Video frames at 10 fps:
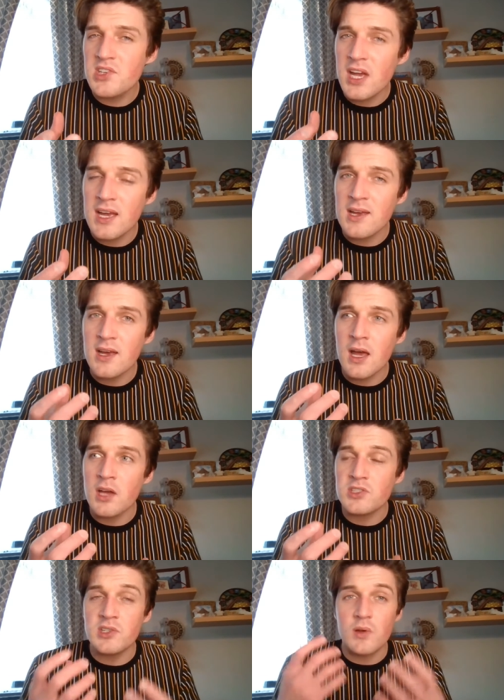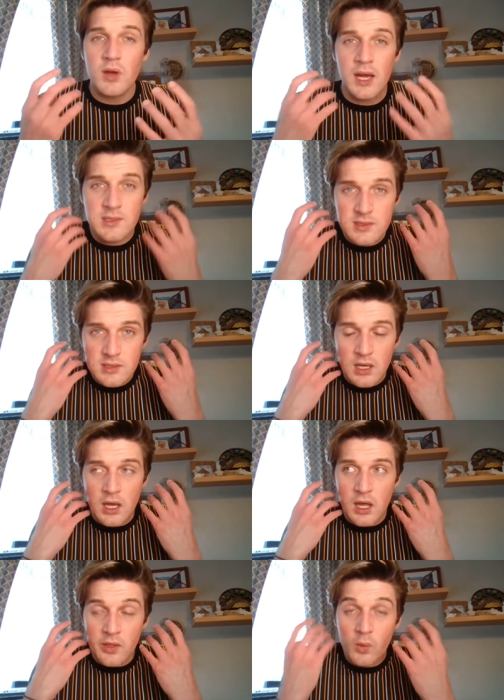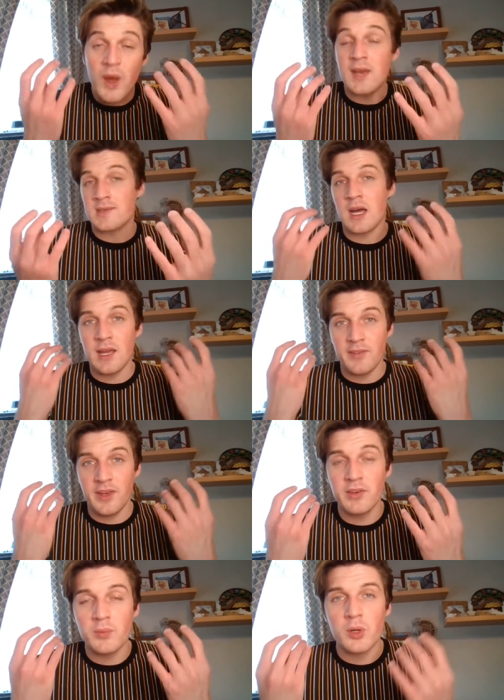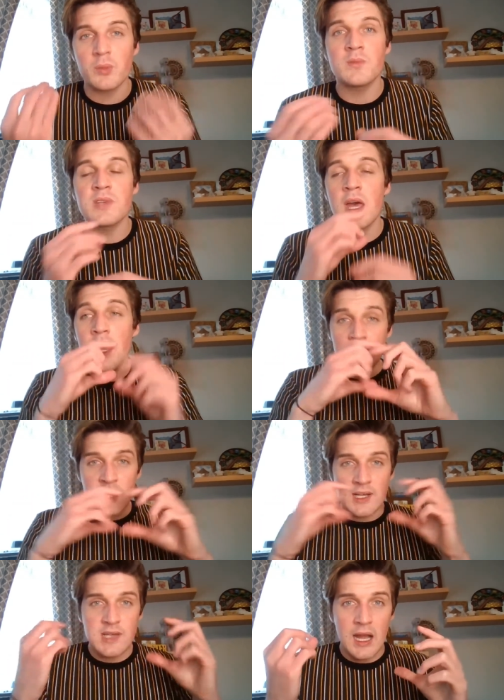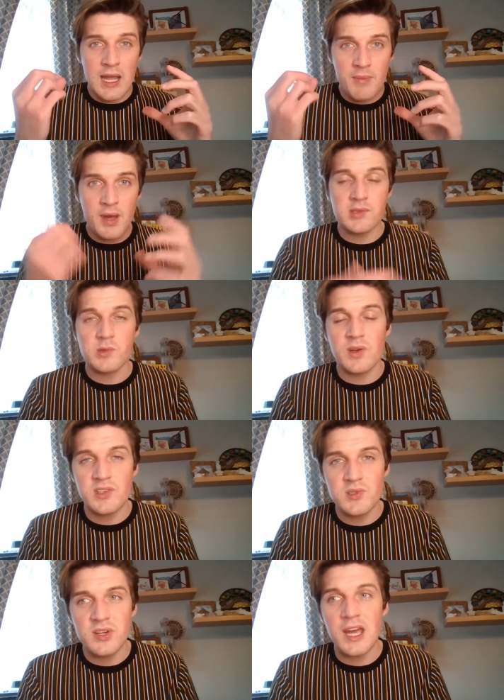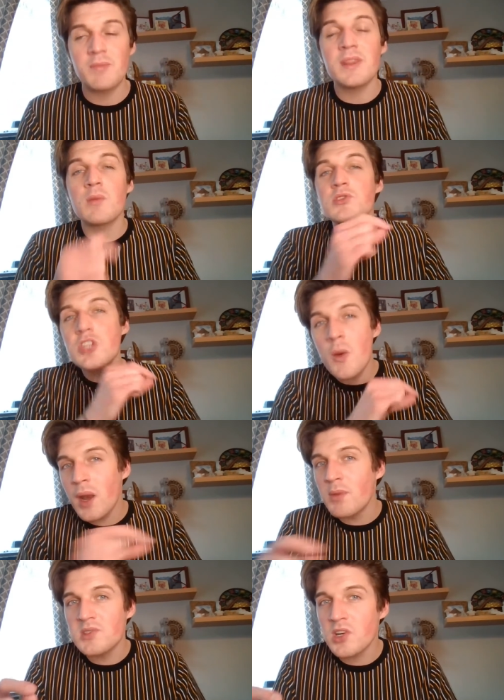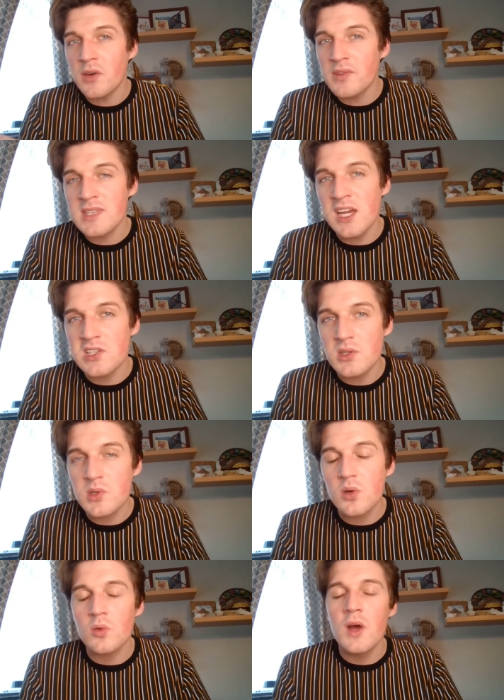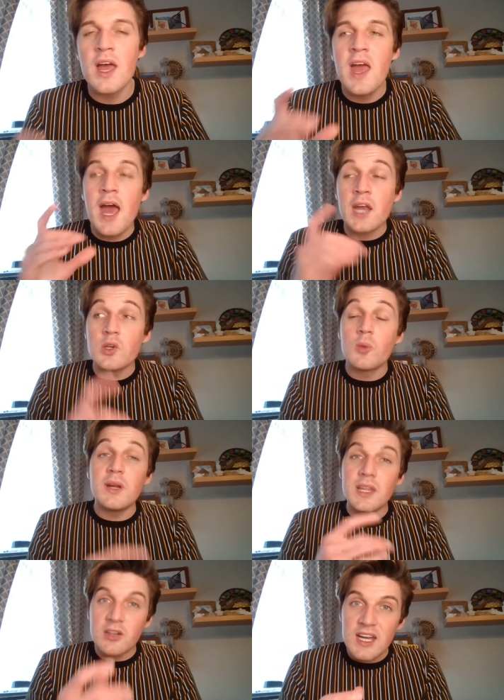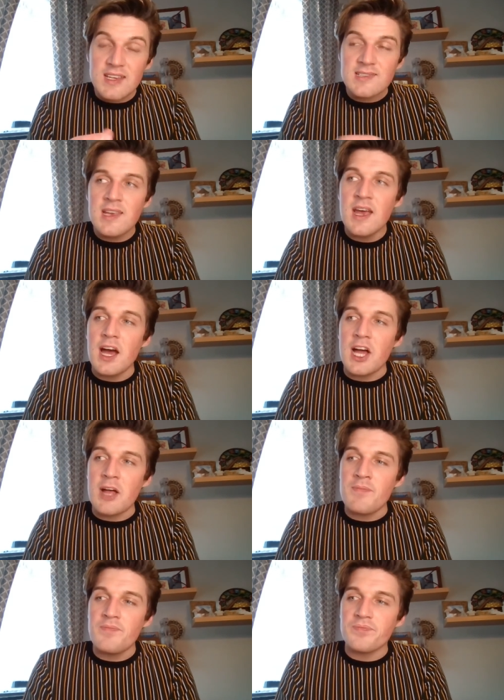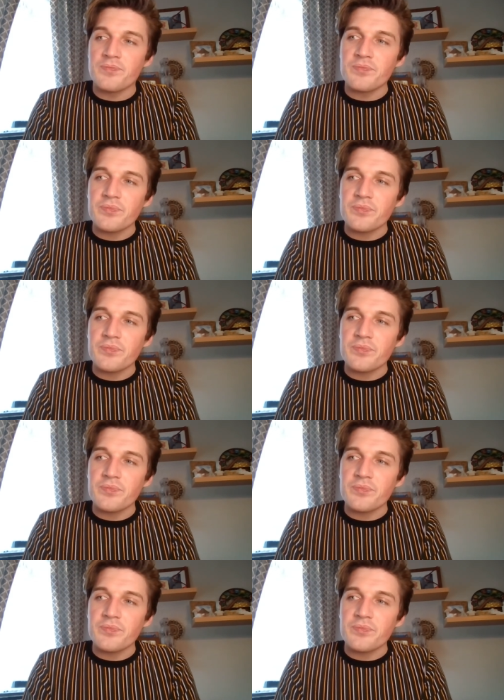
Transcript: she ha- uh, she's, has the awareness that I have hearing problems, she has a clear mask, which is great. But there was no element of conversation at all. And normally there is. Um,